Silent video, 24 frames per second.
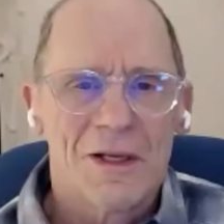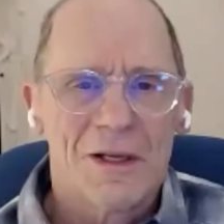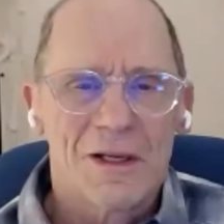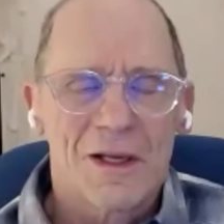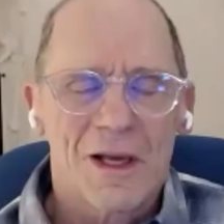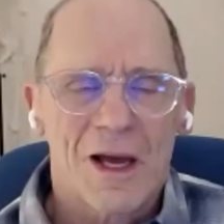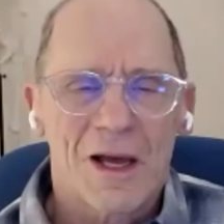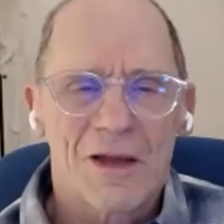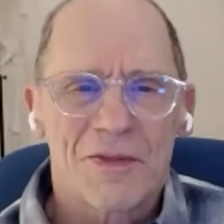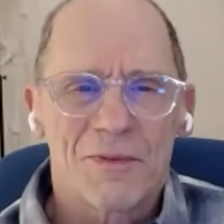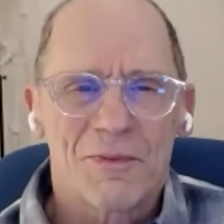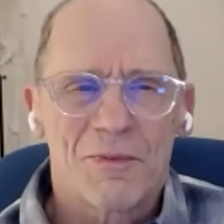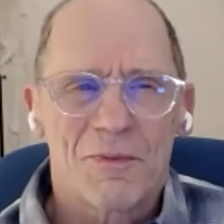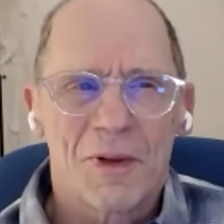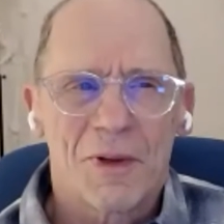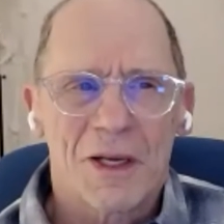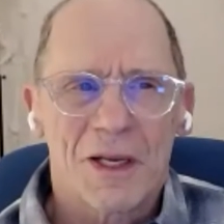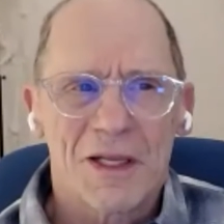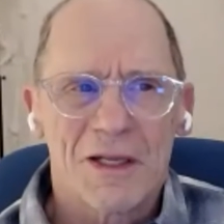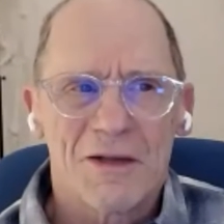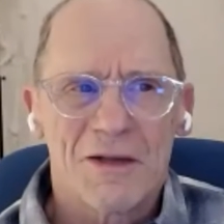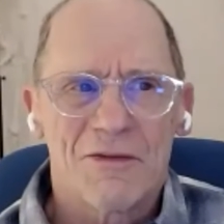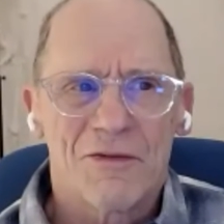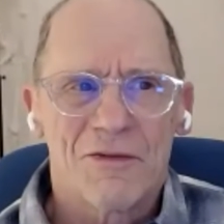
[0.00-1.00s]
I
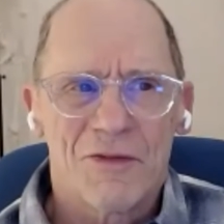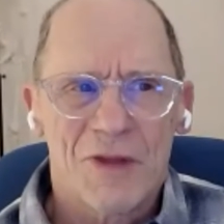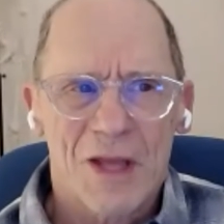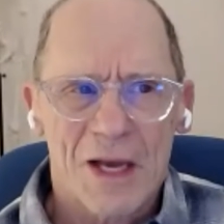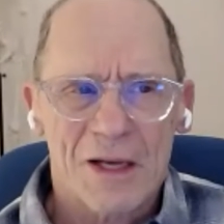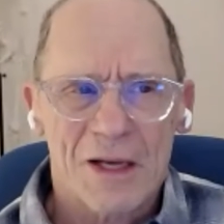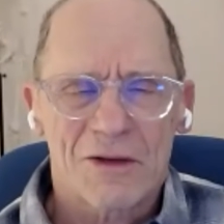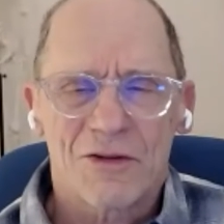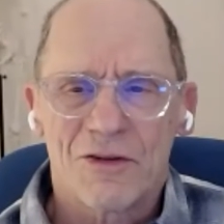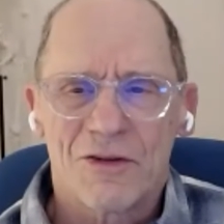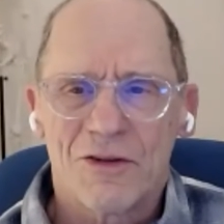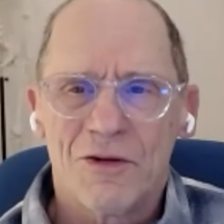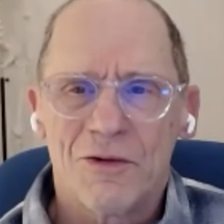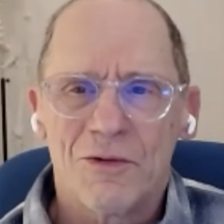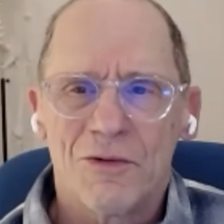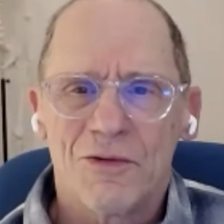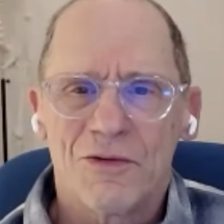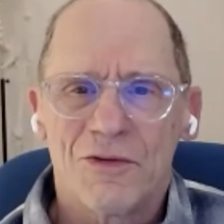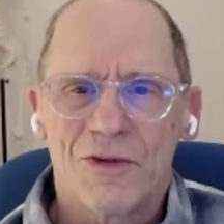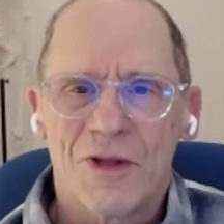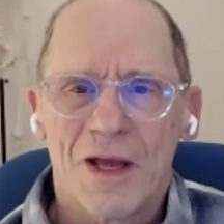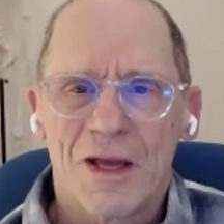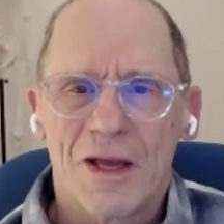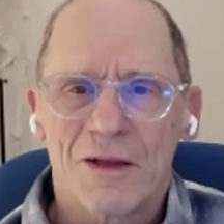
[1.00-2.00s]
believe next
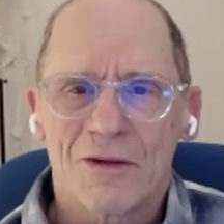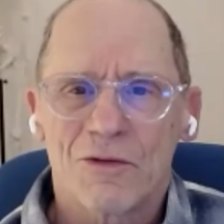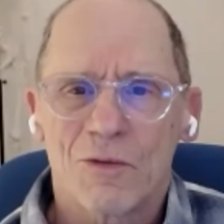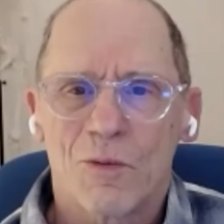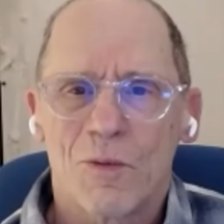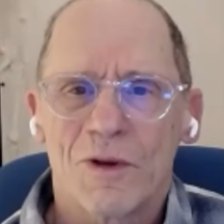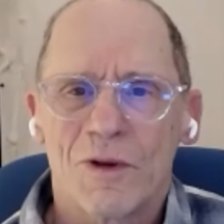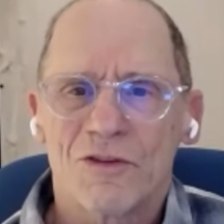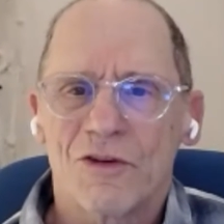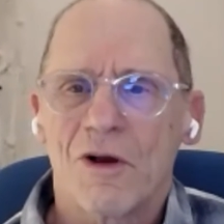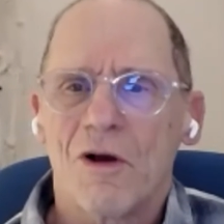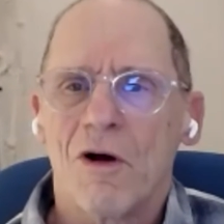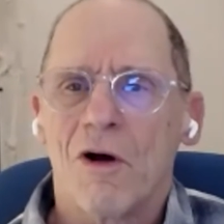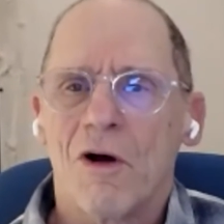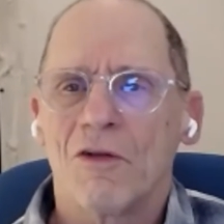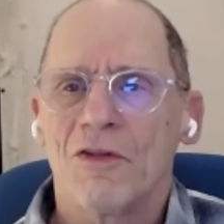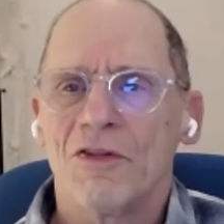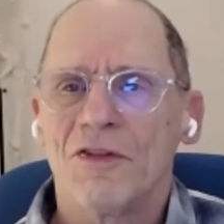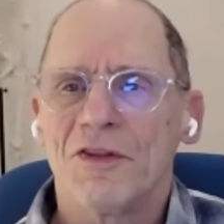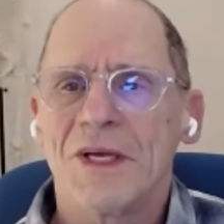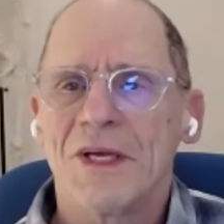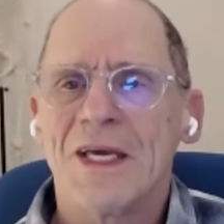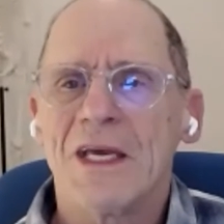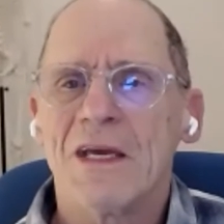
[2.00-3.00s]
Tuesday, it's what's
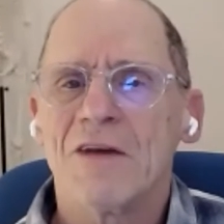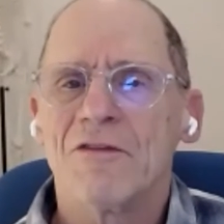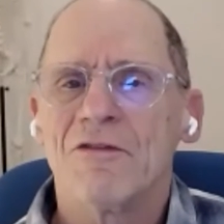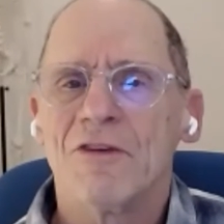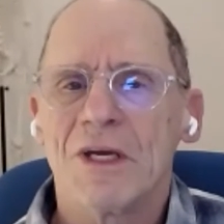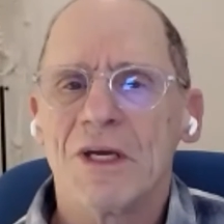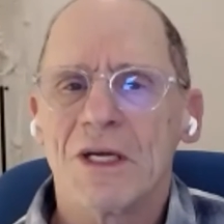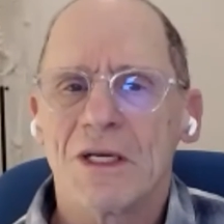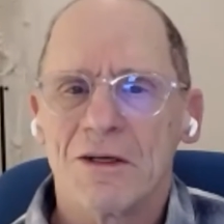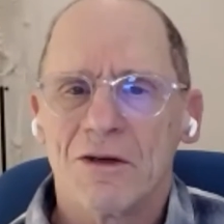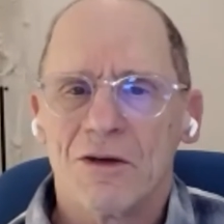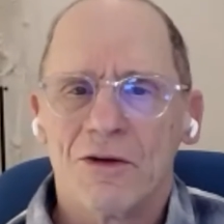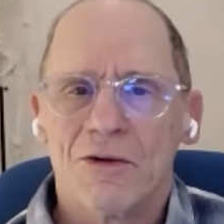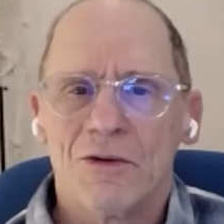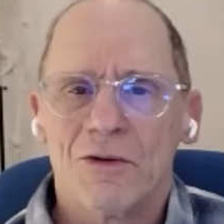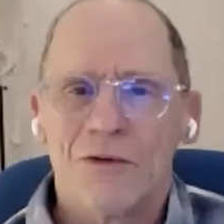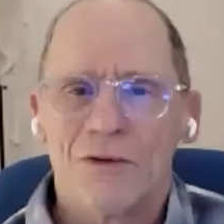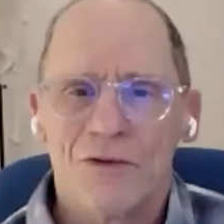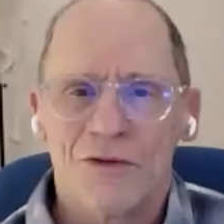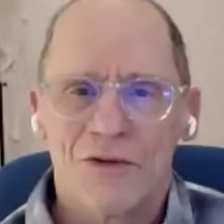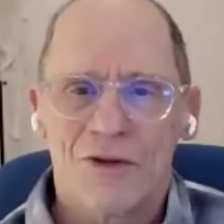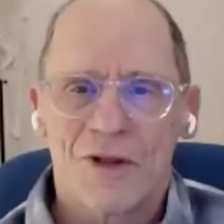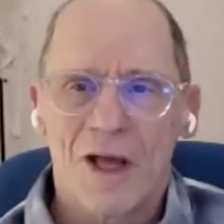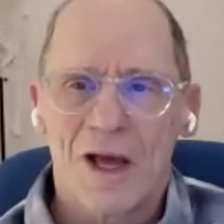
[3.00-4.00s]
called Giving
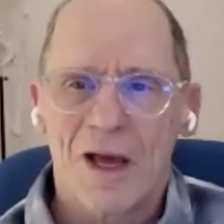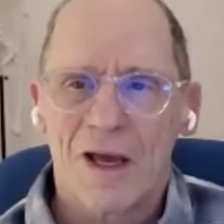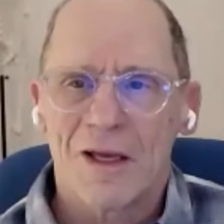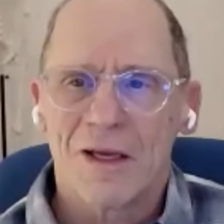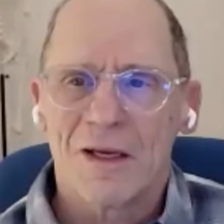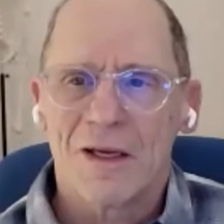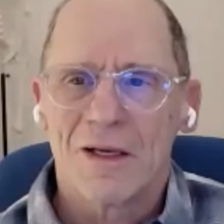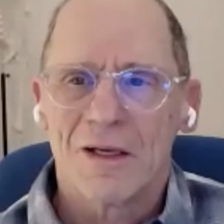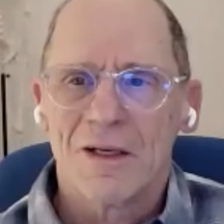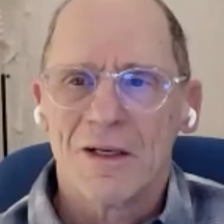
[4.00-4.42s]
Tuesday.